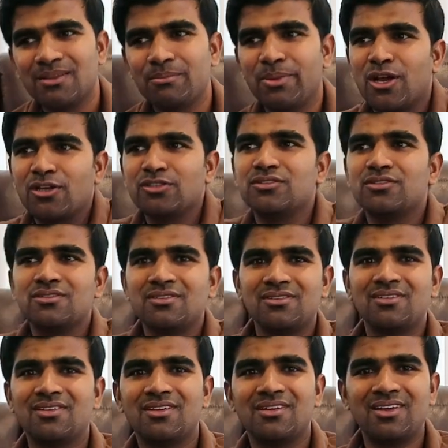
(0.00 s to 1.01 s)
Because
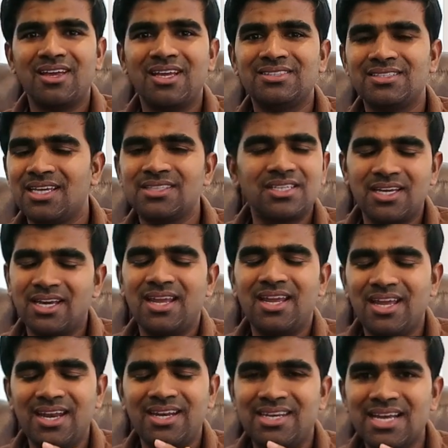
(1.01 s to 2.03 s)
it's it's
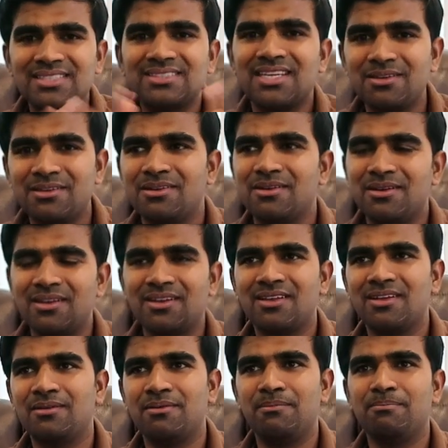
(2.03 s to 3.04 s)
it doesn't
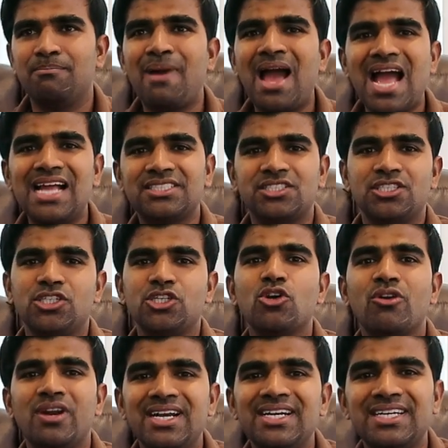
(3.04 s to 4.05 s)
match
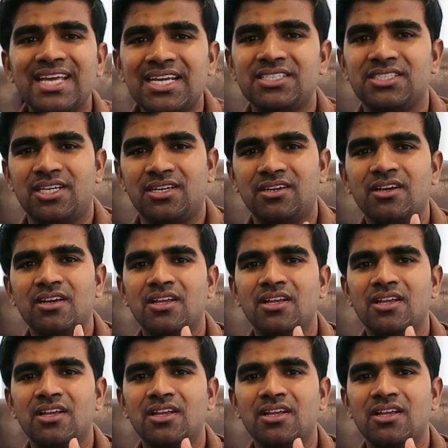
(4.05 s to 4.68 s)
your intention.